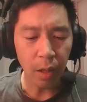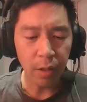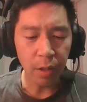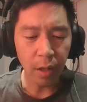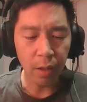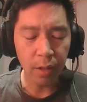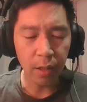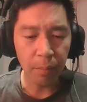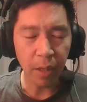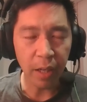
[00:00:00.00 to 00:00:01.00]
On on
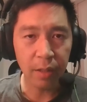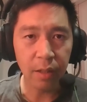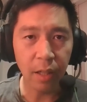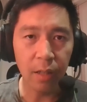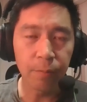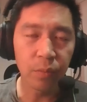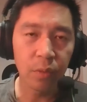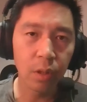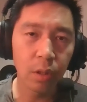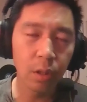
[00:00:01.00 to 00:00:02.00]
the buying side,
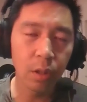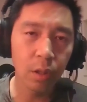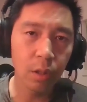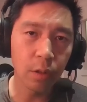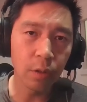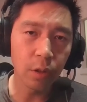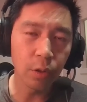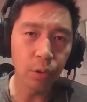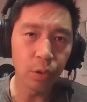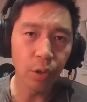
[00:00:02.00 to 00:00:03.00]

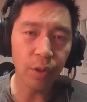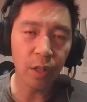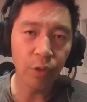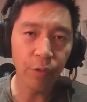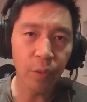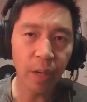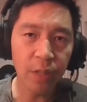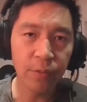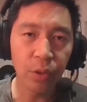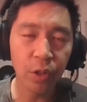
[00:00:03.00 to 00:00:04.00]
you, you'll note that over the
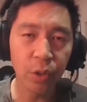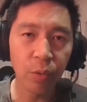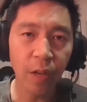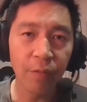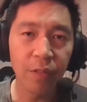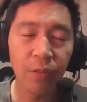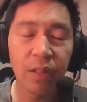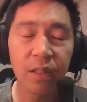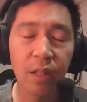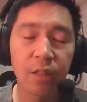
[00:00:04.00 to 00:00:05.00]
past few years, we've had
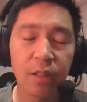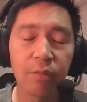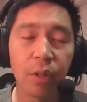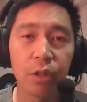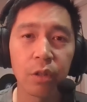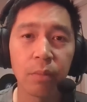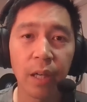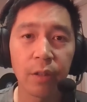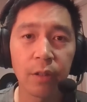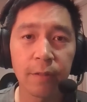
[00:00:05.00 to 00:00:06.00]
different sets of marginal
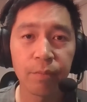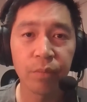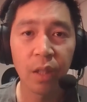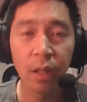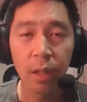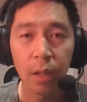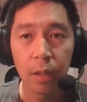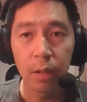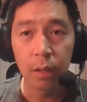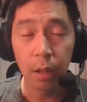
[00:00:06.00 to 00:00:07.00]
buyers.
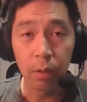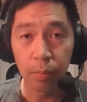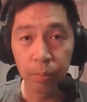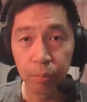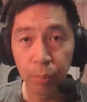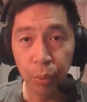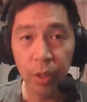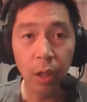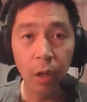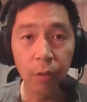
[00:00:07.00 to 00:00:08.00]
So
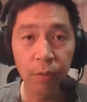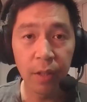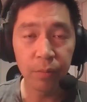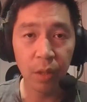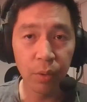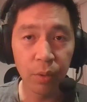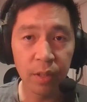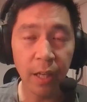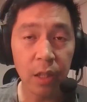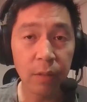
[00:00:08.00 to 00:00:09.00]
pre-COVID, it was
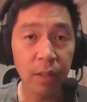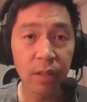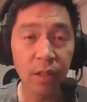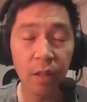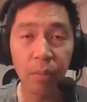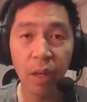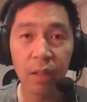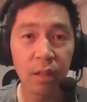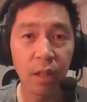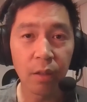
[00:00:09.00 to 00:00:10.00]
the hedge funds, and they
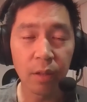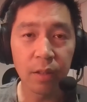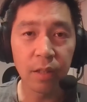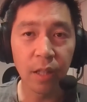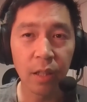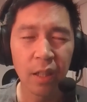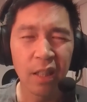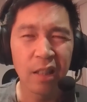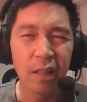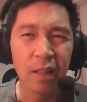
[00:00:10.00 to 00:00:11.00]
bought, you know, let's say
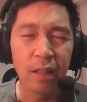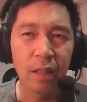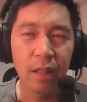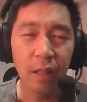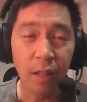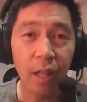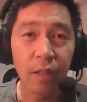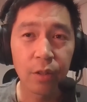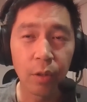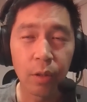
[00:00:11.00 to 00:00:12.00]
uh, a
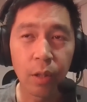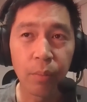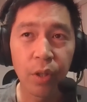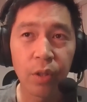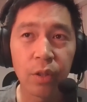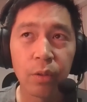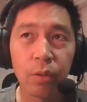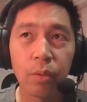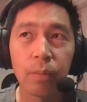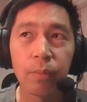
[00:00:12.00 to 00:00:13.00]
lot. So compared
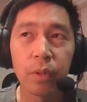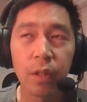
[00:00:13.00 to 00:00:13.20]
to